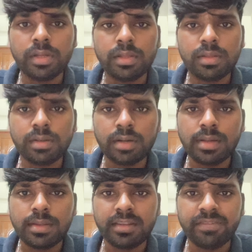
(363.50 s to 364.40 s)
is null
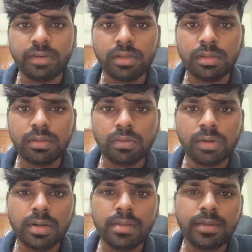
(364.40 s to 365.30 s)
safety? So
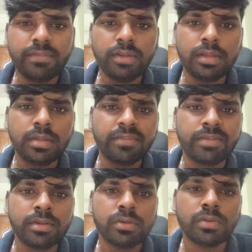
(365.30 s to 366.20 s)
null safety is
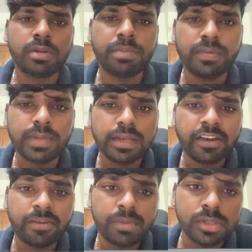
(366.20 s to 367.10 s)
refers to the previously I
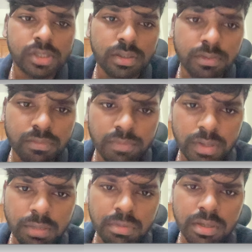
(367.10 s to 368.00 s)
have mentioned
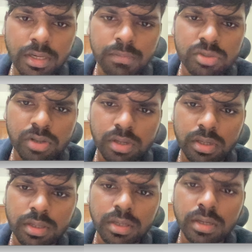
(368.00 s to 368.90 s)
variable name
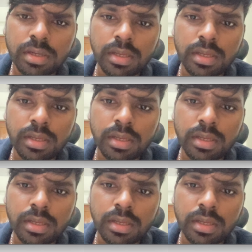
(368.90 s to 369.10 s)
string nil.